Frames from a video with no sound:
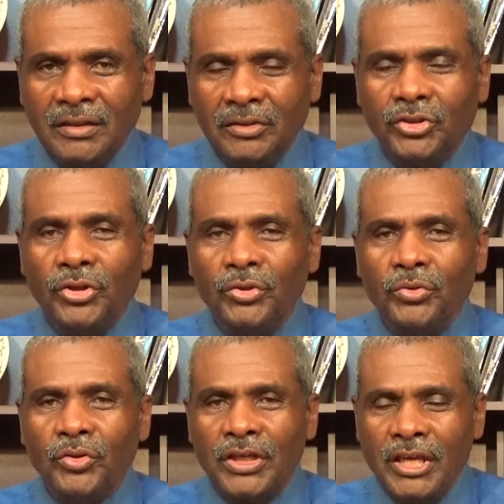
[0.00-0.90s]
to
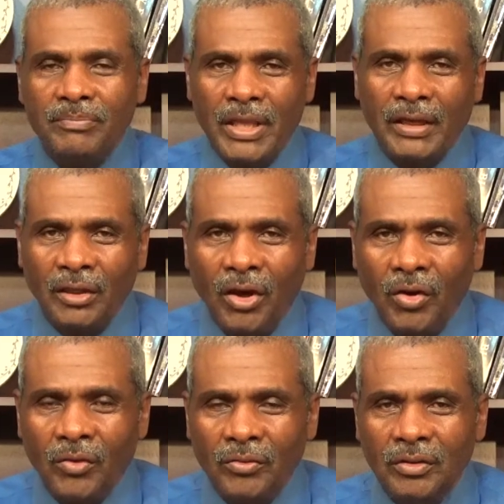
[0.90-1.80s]
keep that law.
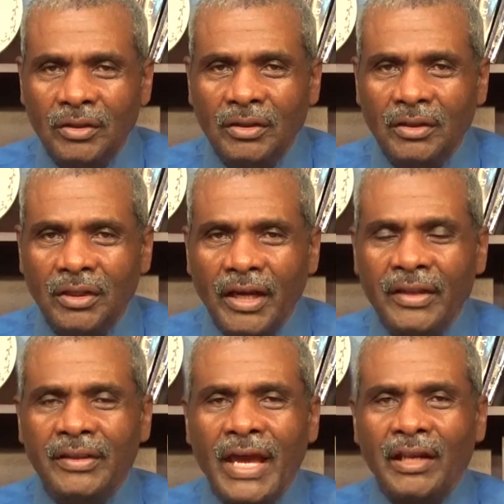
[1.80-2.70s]

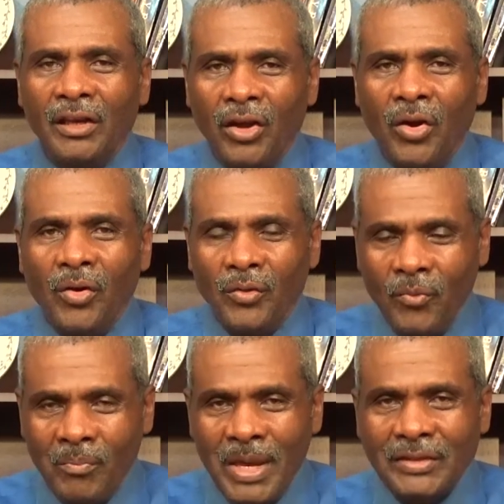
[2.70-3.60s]
And that law
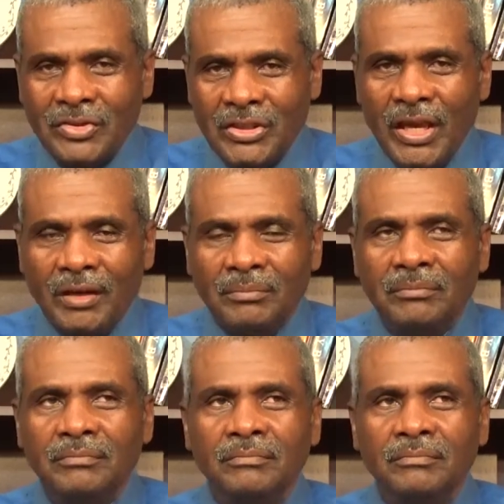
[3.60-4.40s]
makes them